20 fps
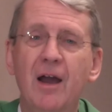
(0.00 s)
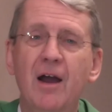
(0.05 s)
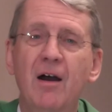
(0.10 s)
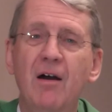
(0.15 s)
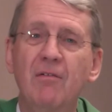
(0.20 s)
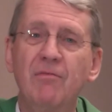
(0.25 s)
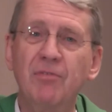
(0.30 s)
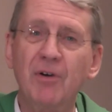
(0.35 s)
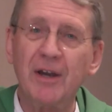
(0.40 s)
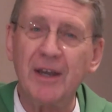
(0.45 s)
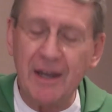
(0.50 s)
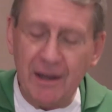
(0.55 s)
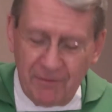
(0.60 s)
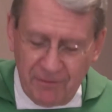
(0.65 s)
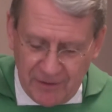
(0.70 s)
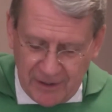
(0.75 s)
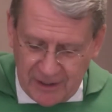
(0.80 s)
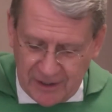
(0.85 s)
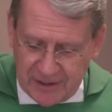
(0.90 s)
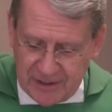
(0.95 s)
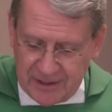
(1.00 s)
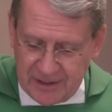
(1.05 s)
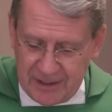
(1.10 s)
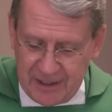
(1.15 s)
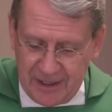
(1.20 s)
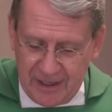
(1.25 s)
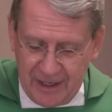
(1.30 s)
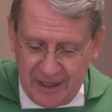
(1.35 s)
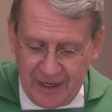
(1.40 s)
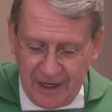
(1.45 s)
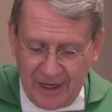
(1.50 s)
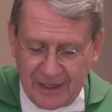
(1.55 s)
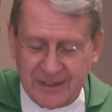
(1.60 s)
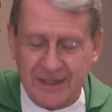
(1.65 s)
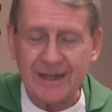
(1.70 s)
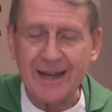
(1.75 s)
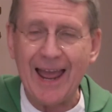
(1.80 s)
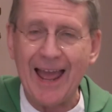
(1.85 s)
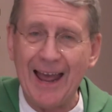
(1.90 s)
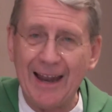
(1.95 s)
Forgiveness is
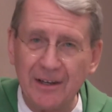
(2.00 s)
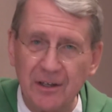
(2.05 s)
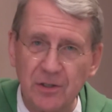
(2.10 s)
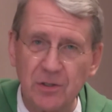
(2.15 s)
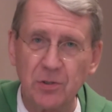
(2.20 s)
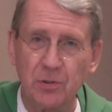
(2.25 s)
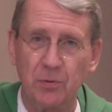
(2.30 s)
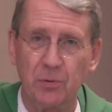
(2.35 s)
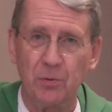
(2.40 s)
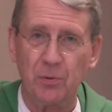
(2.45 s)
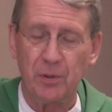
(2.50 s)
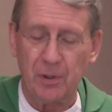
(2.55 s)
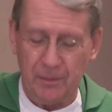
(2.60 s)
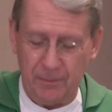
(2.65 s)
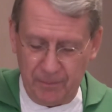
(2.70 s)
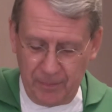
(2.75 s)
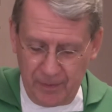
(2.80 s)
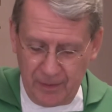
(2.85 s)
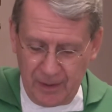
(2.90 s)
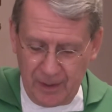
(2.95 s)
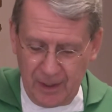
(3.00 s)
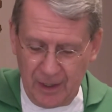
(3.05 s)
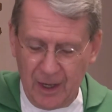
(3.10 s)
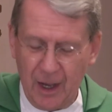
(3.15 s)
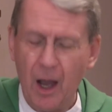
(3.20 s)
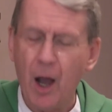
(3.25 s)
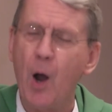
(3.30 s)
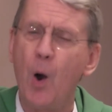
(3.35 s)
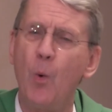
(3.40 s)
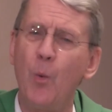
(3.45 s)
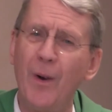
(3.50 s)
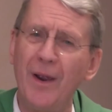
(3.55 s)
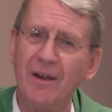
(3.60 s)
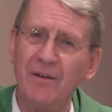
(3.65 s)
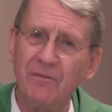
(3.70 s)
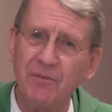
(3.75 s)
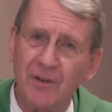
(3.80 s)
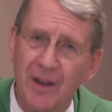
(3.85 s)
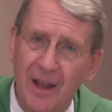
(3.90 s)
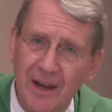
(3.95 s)
an attitude, a way
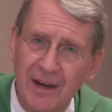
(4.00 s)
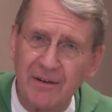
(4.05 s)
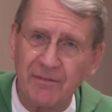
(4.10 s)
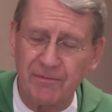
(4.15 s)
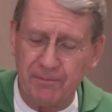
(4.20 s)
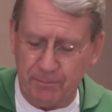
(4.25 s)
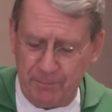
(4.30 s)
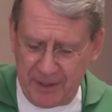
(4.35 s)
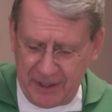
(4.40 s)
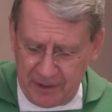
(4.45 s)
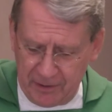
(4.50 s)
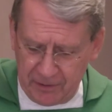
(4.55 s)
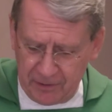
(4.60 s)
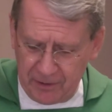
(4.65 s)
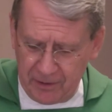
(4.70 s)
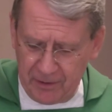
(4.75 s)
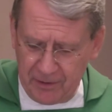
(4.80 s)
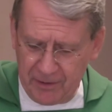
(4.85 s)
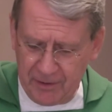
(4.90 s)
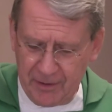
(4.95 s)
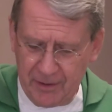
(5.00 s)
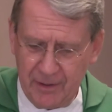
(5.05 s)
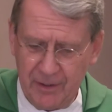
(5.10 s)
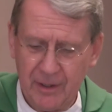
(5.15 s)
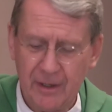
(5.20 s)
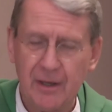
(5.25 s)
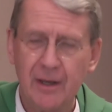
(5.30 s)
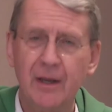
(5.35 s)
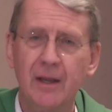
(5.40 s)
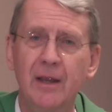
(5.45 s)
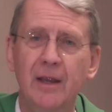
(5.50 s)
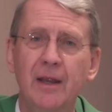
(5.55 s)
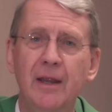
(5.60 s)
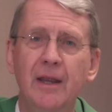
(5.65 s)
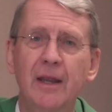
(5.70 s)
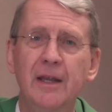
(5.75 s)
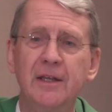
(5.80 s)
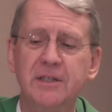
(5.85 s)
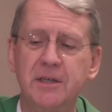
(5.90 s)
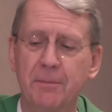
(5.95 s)
of life, Peter.
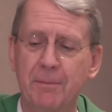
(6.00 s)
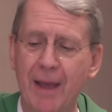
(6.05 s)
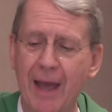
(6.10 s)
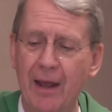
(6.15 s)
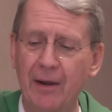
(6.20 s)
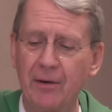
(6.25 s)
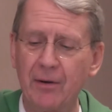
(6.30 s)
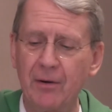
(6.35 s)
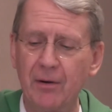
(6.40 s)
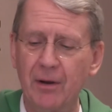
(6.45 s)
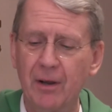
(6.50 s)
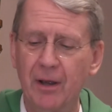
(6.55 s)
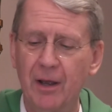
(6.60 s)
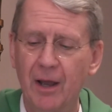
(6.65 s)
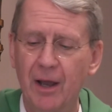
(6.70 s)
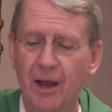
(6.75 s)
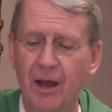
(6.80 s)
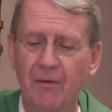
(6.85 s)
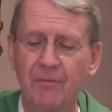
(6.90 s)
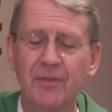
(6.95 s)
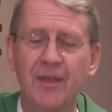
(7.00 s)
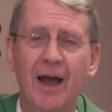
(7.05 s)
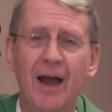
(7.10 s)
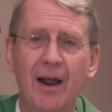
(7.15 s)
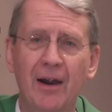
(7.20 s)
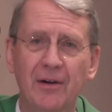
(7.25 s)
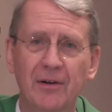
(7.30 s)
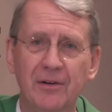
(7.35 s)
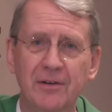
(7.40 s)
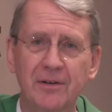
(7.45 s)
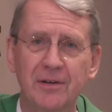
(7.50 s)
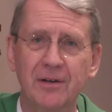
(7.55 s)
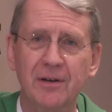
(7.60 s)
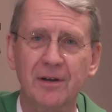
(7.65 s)
It's a matter of the heart.